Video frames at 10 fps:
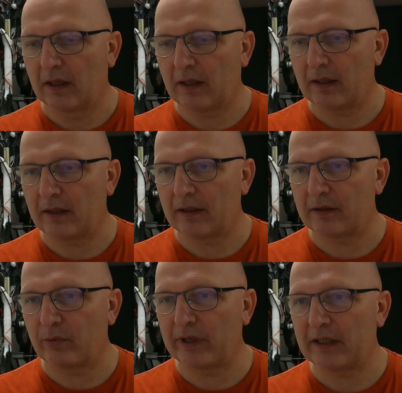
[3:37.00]

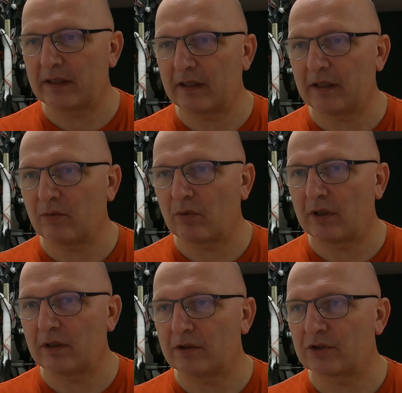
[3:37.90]
The way I did it
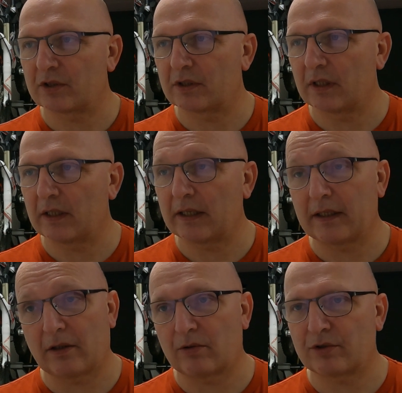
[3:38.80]
was, and
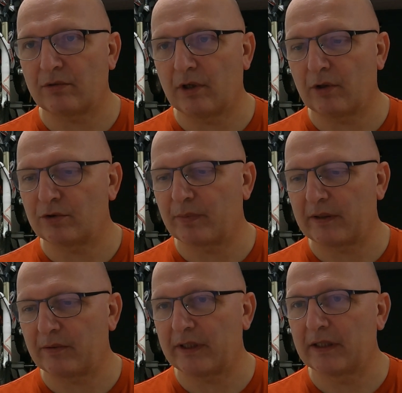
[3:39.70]
here also the loads, by
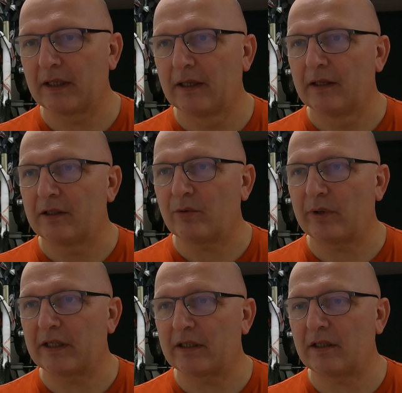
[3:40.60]
the way. The
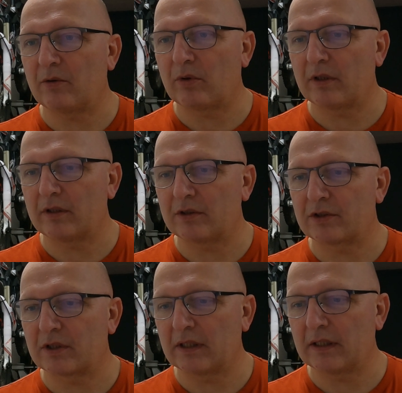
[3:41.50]
way I did it
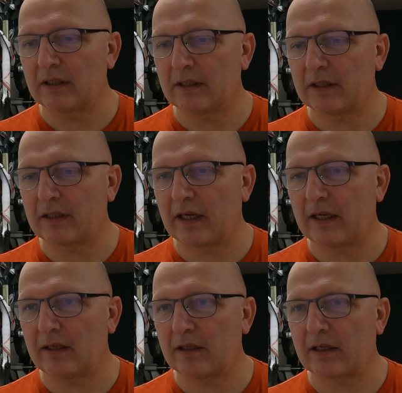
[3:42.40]
was,
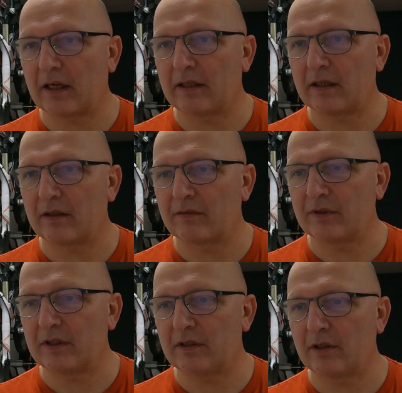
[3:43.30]

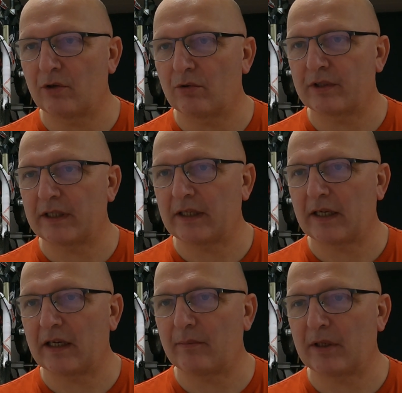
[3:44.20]
the whole thing
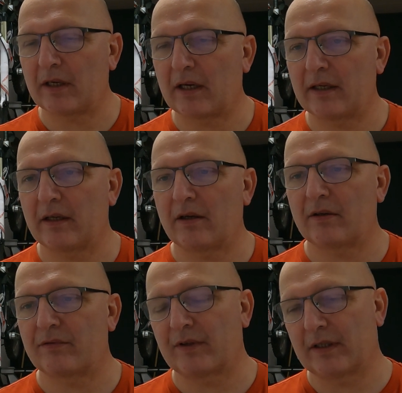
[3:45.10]
came in kind
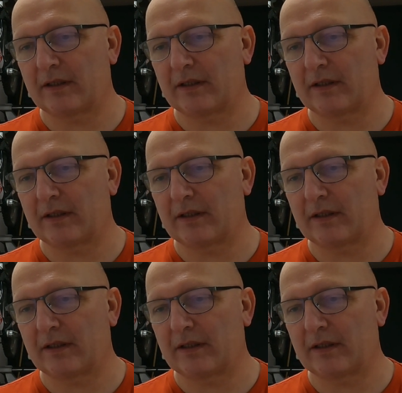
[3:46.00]
of